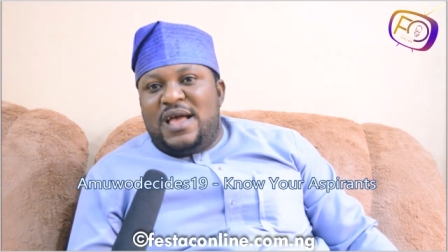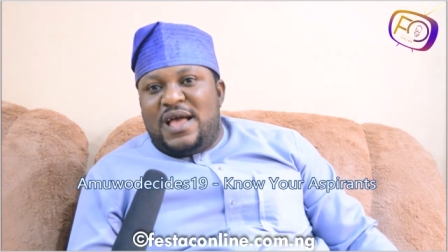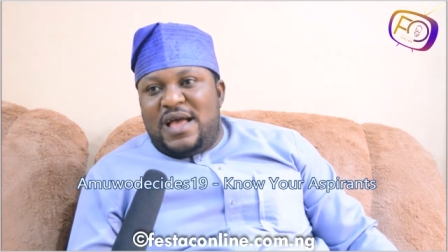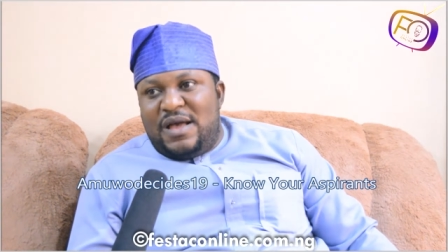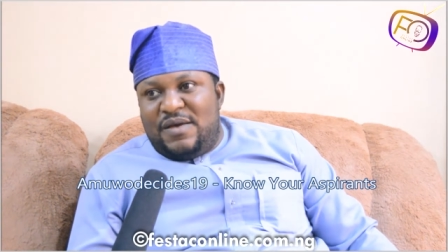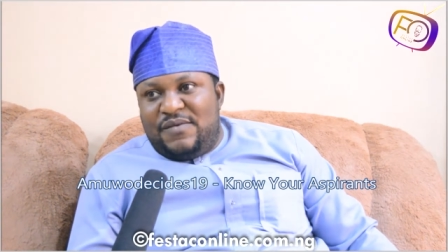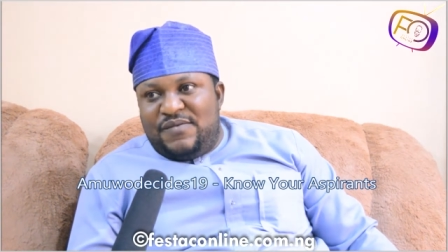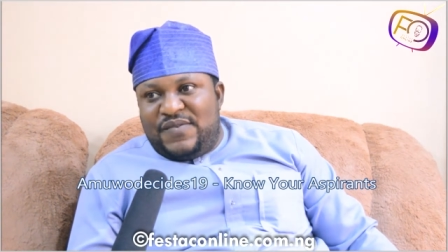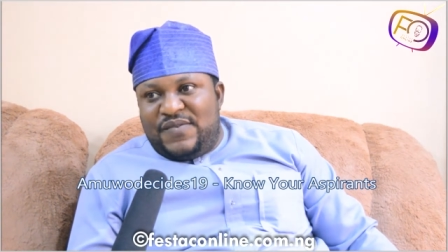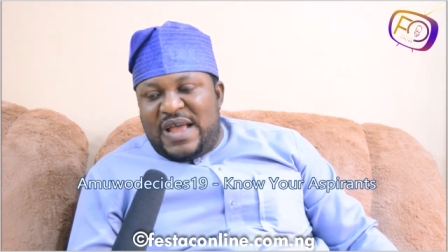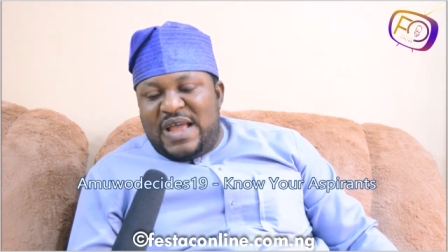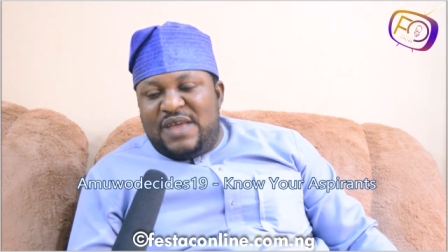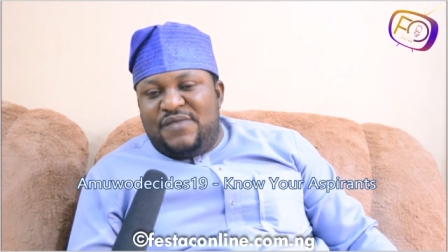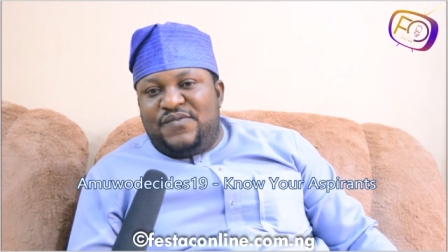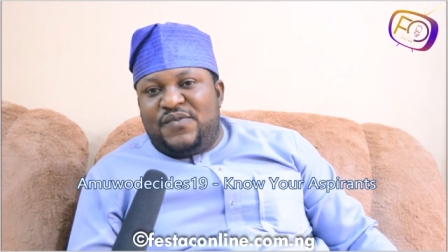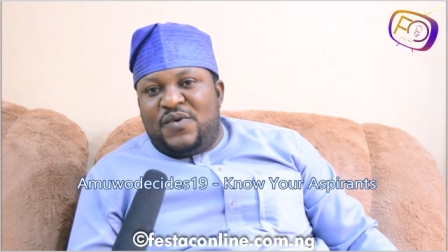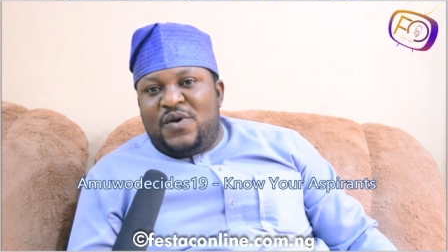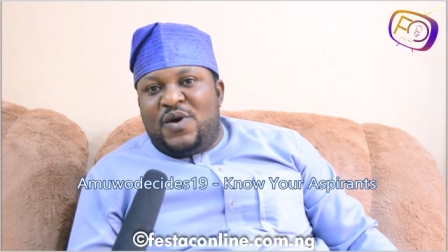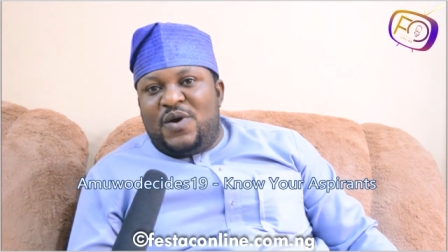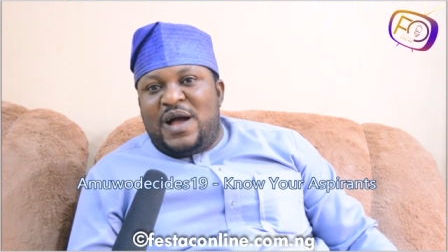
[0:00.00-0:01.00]
I'm vying
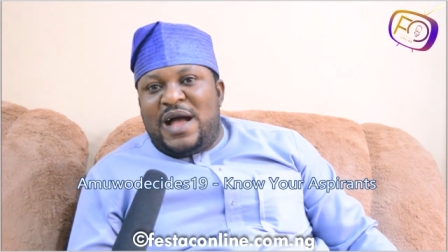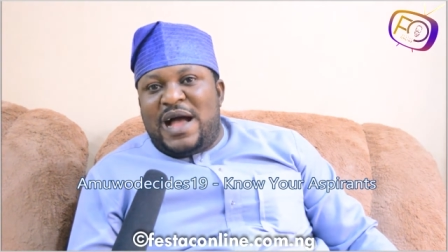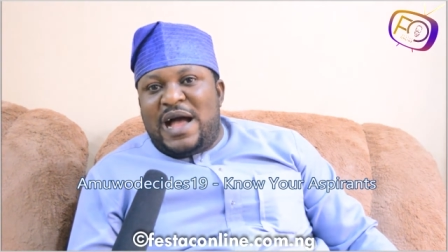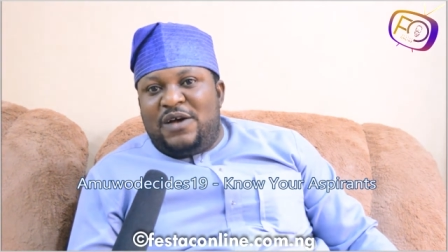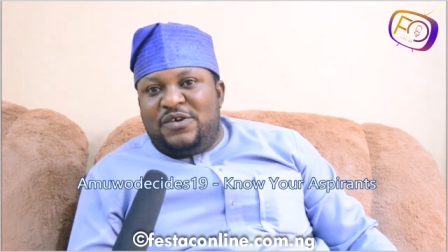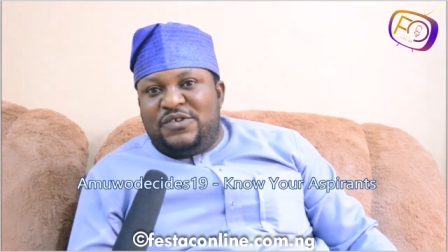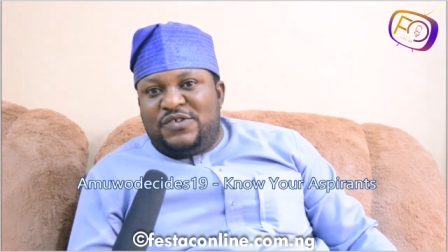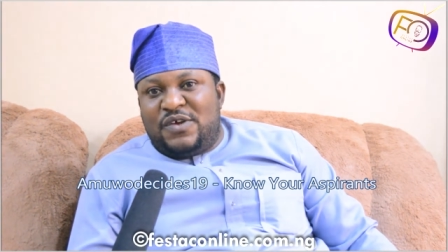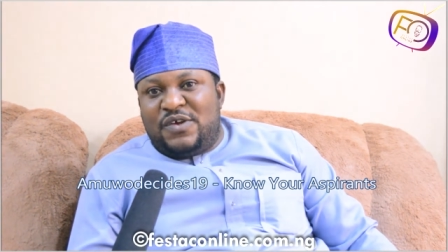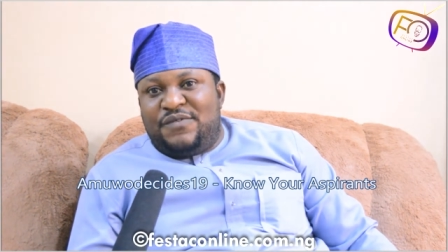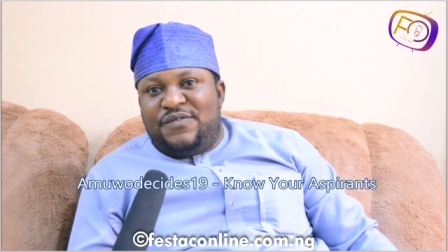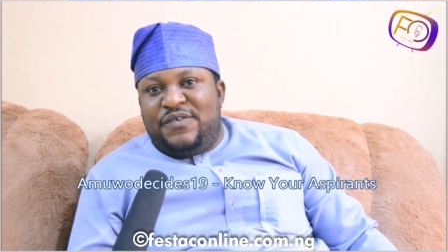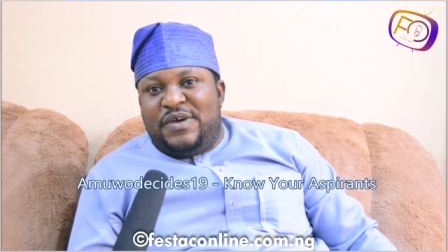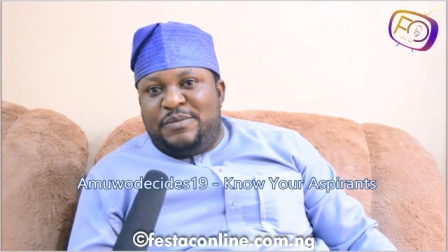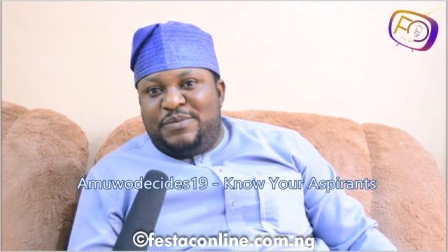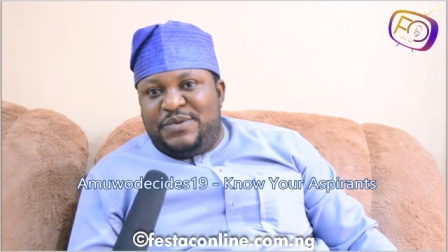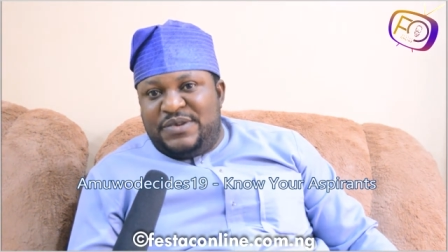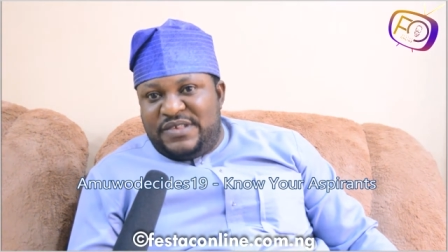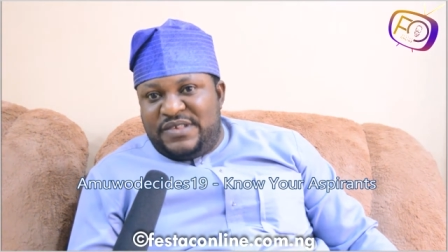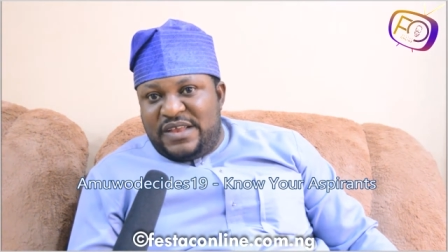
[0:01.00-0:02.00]
for House of
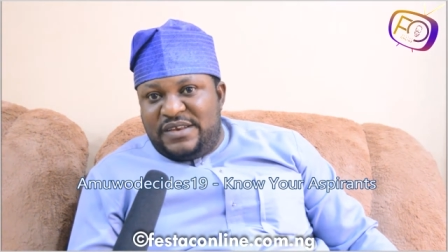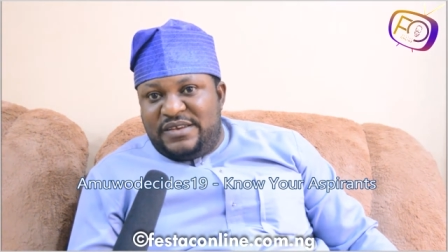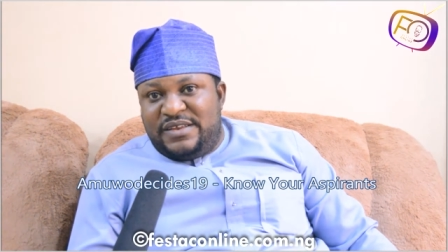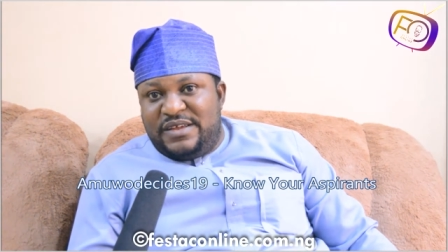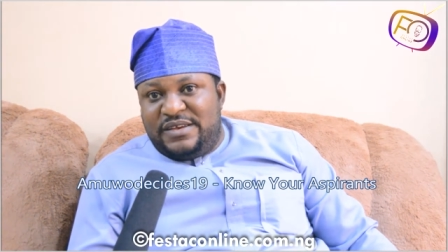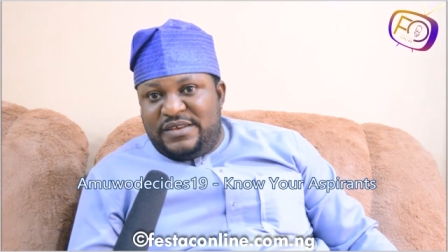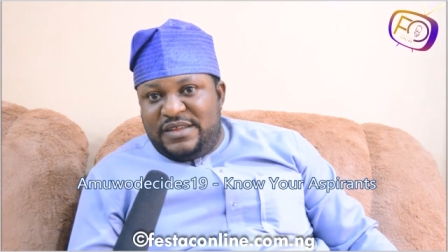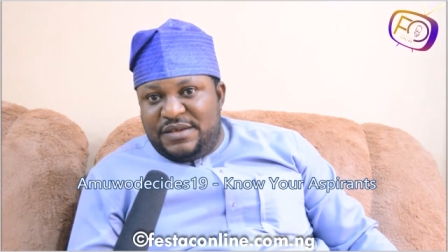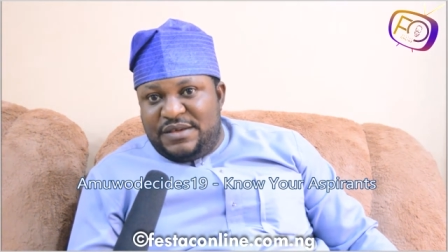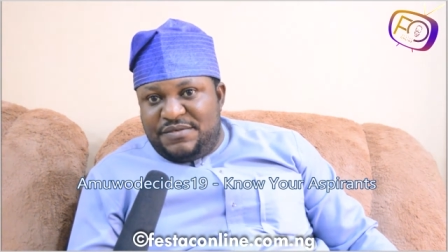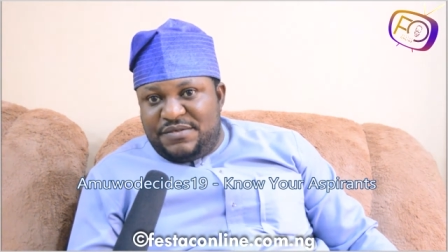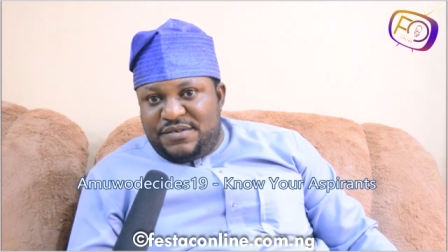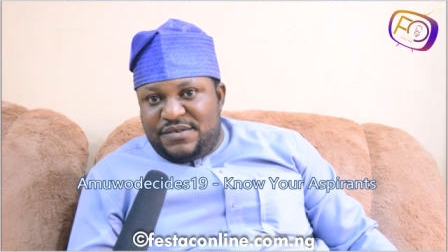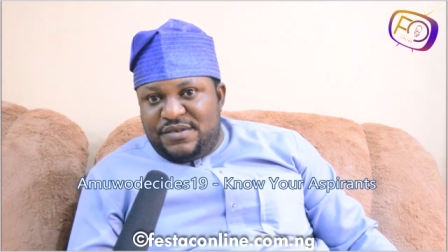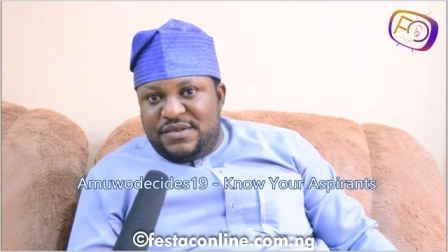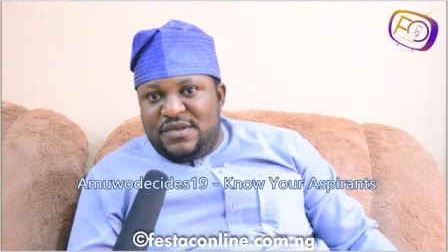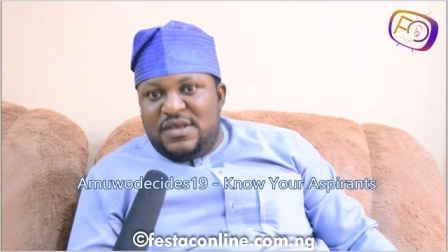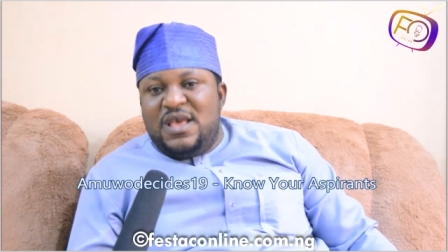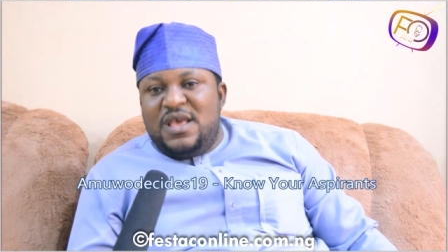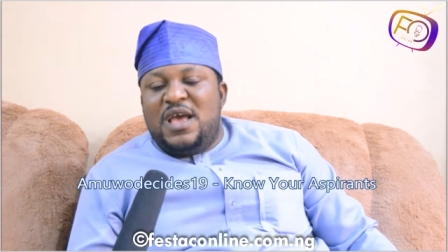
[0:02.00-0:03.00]
Representatives,